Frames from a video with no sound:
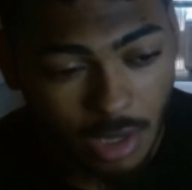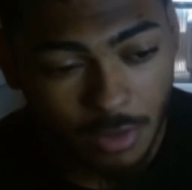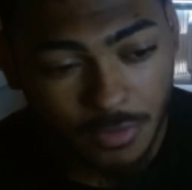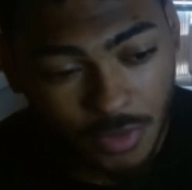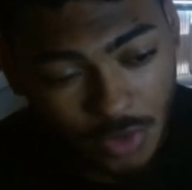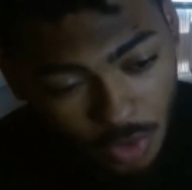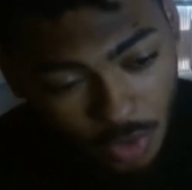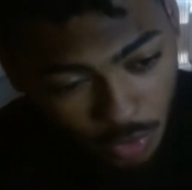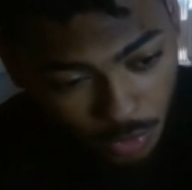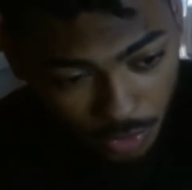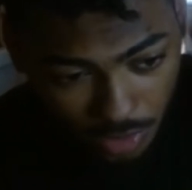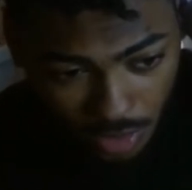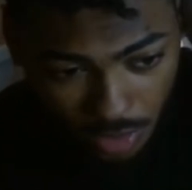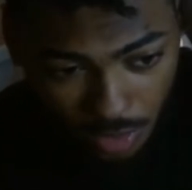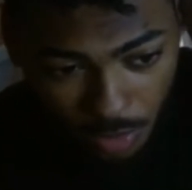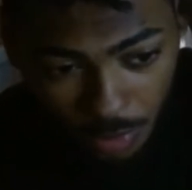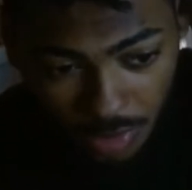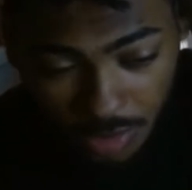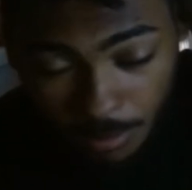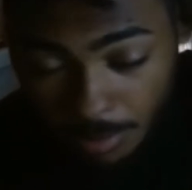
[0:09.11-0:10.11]
if you don't know
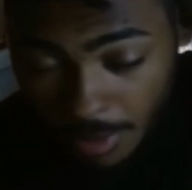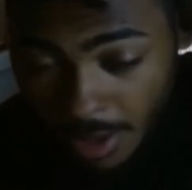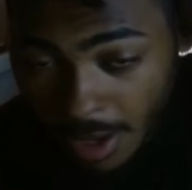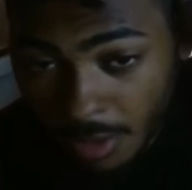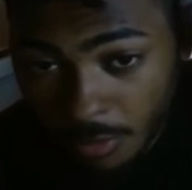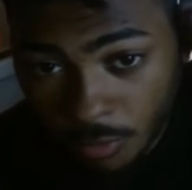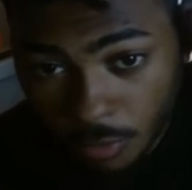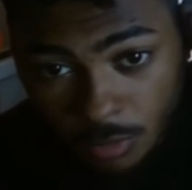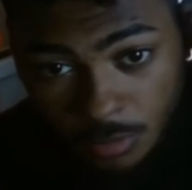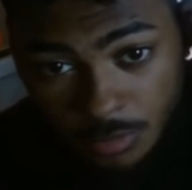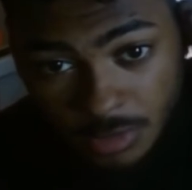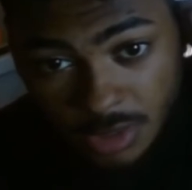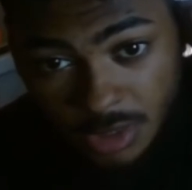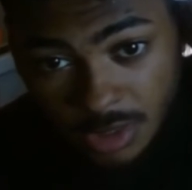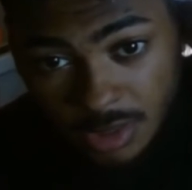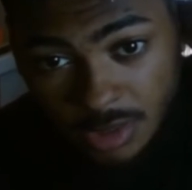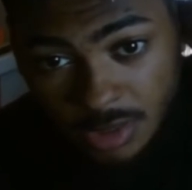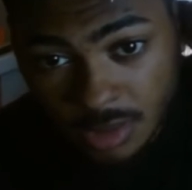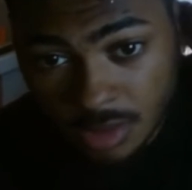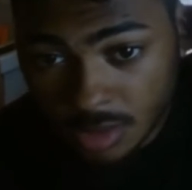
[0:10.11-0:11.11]
what the back rooms
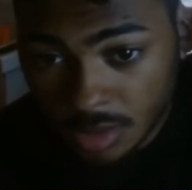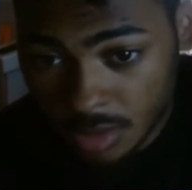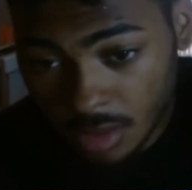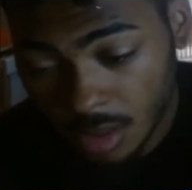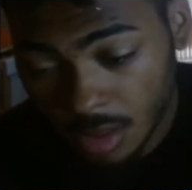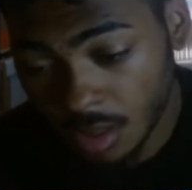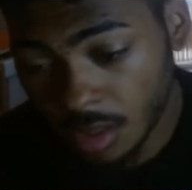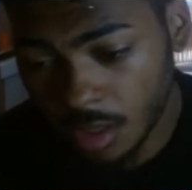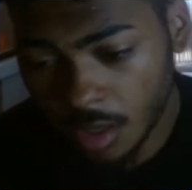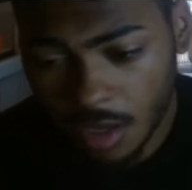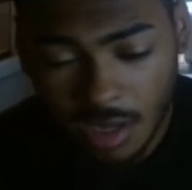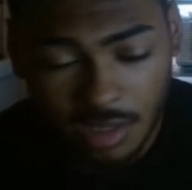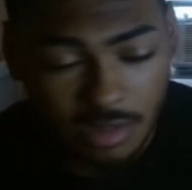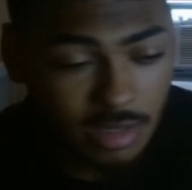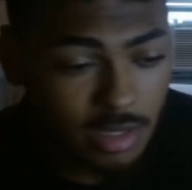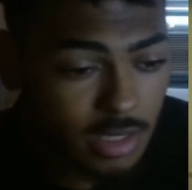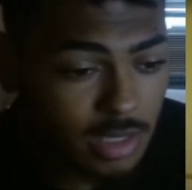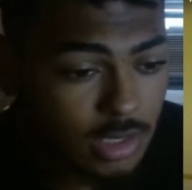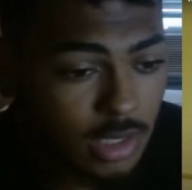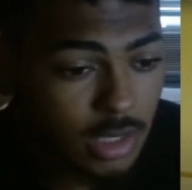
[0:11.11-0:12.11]
is, I
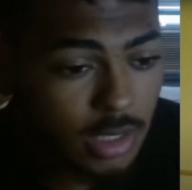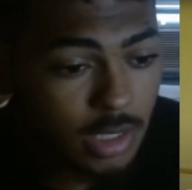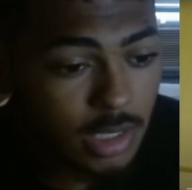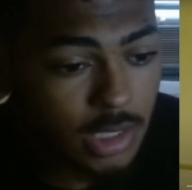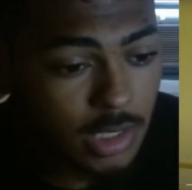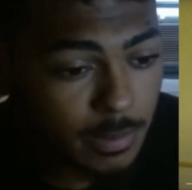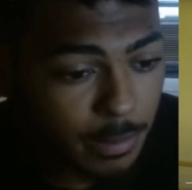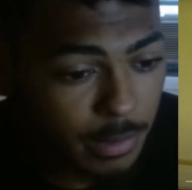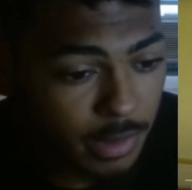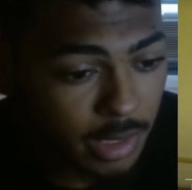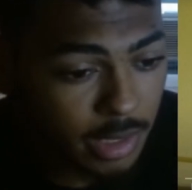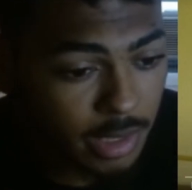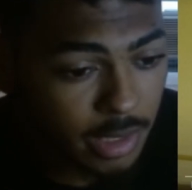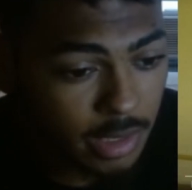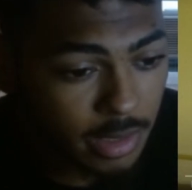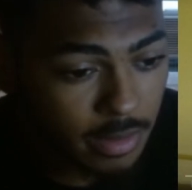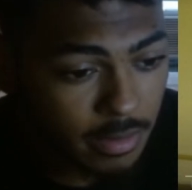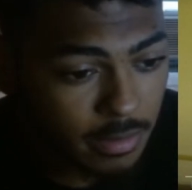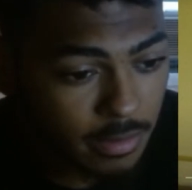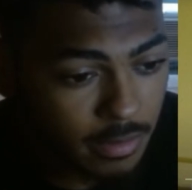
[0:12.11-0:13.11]
think he's going to explain it.